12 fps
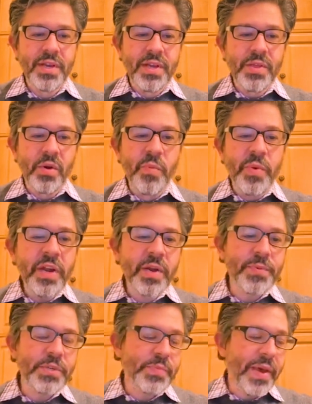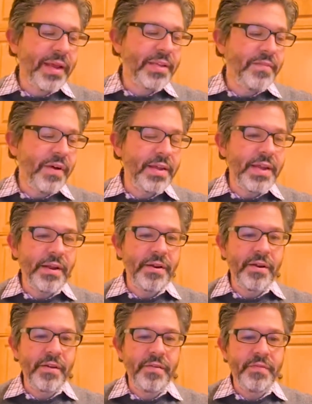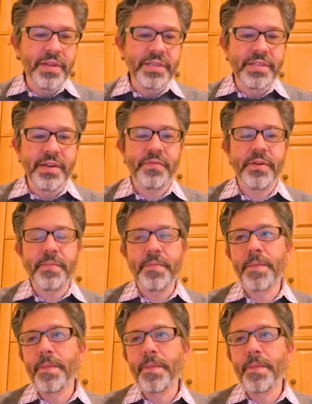The rabbinic perspective on narrative is different.